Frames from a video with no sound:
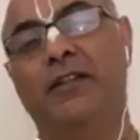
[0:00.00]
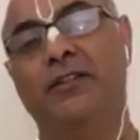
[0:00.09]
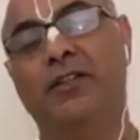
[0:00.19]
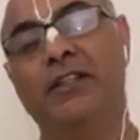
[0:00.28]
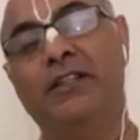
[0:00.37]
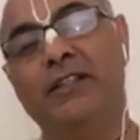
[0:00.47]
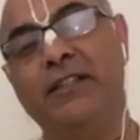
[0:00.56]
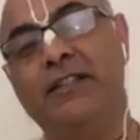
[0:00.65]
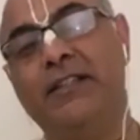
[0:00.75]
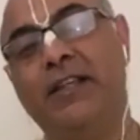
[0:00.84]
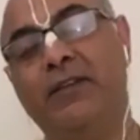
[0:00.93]
So this is a
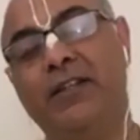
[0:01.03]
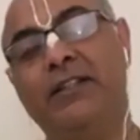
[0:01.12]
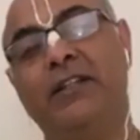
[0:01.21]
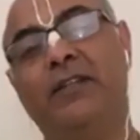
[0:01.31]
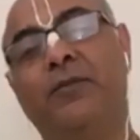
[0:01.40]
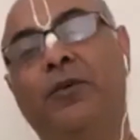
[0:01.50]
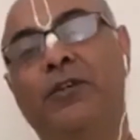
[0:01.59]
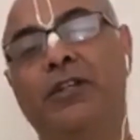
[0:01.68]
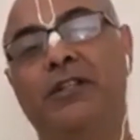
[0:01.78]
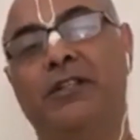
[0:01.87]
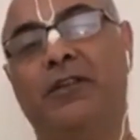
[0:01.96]
seva, it's a
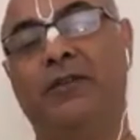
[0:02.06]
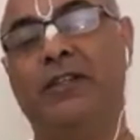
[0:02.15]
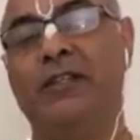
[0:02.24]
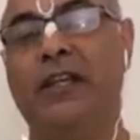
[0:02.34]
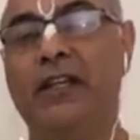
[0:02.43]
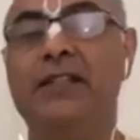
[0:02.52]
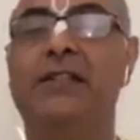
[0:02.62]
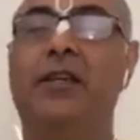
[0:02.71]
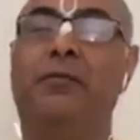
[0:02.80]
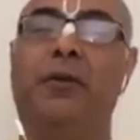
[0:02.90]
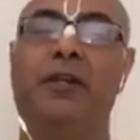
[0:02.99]
devotional service in
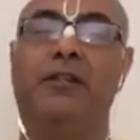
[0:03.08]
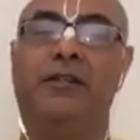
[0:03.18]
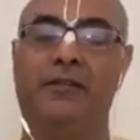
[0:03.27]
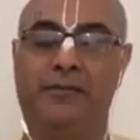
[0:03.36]
separation.